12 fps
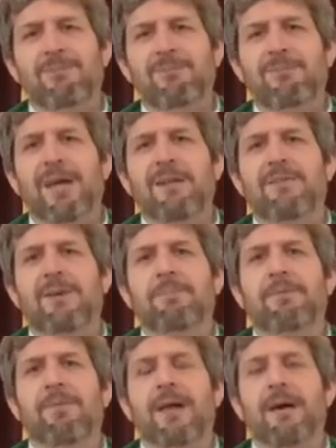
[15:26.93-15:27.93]
that type
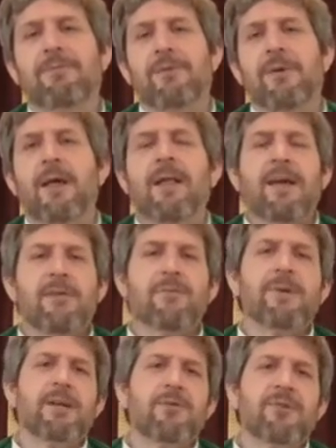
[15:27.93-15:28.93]
of laughter. That's
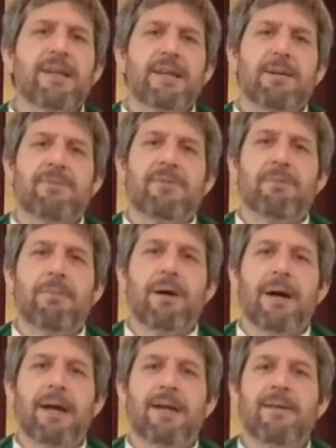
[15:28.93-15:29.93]
what usually comes to
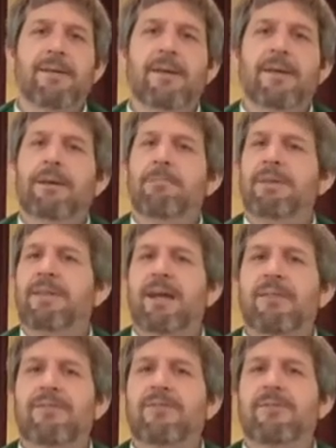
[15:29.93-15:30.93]
mind, but
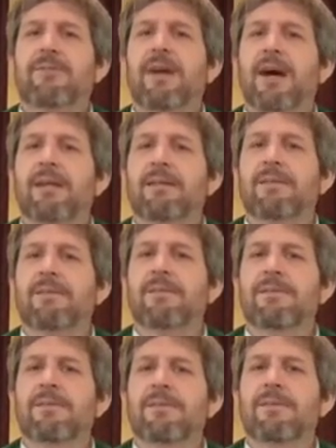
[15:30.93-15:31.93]
that's just not
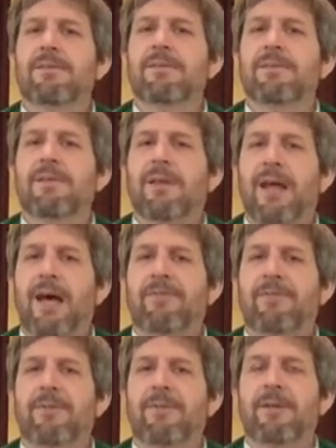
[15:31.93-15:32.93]
the
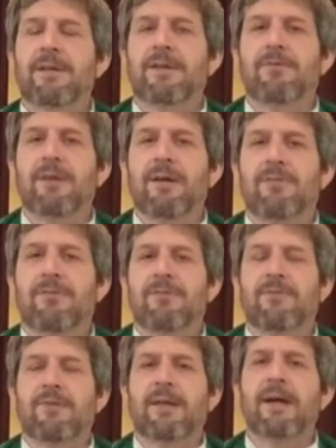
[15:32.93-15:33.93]
laughter that
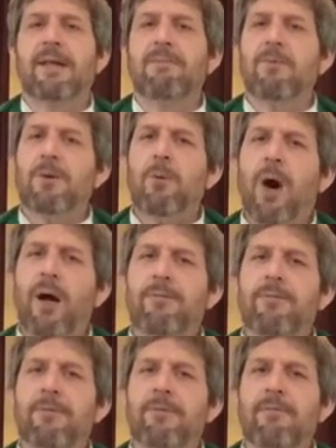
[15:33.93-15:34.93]
exists. And I want to walk
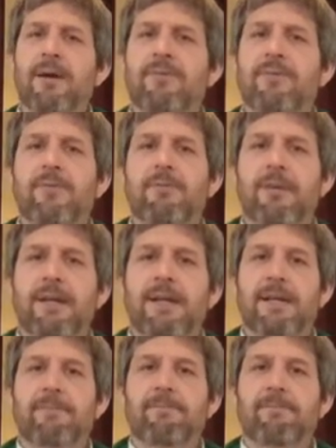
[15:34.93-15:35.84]
through the rest of the reading